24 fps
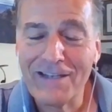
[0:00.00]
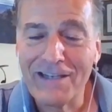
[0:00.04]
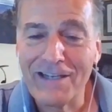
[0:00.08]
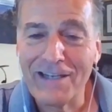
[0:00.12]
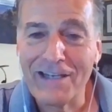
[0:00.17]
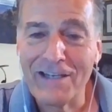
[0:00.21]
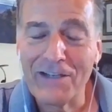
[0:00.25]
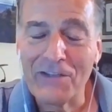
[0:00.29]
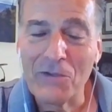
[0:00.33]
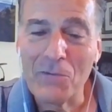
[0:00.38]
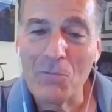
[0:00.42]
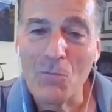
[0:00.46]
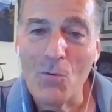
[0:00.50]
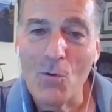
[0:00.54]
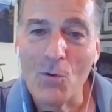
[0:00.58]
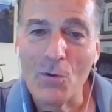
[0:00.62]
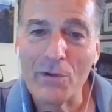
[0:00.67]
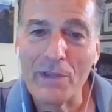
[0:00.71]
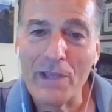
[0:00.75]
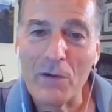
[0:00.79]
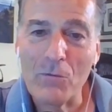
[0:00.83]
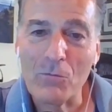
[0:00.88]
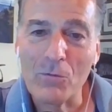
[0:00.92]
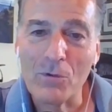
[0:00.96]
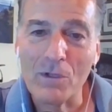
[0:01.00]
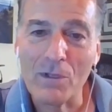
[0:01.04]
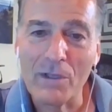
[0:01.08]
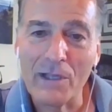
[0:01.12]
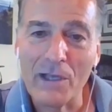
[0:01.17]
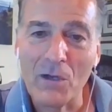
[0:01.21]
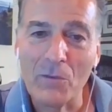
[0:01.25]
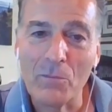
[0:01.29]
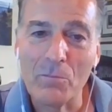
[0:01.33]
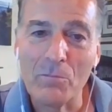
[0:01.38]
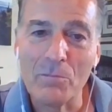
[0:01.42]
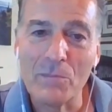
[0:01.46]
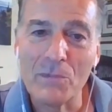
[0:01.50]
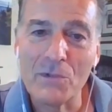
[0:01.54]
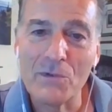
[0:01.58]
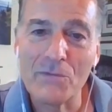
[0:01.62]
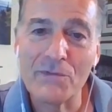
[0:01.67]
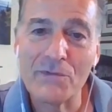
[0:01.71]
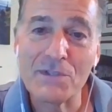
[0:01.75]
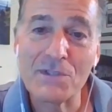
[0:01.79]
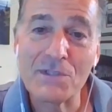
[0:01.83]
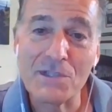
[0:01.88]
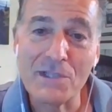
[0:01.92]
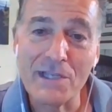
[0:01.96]
the more that will help
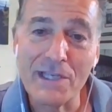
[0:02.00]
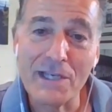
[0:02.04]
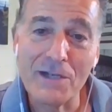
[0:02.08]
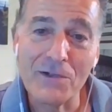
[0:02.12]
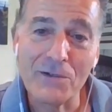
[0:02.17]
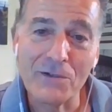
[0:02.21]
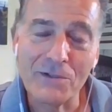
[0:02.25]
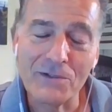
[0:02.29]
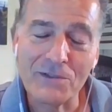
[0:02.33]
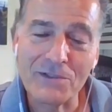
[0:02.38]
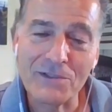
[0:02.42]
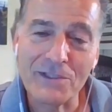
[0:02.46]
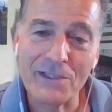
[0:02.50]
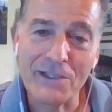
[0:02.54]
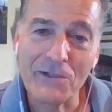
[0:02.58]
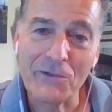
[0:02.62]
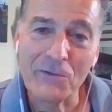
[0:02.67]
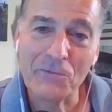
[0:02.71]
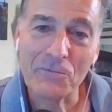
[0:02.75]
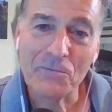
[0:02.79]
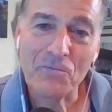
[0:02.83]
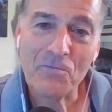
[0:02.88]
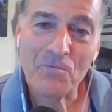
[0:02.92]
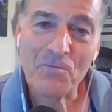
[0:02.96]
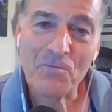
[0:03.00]
move this needle. So,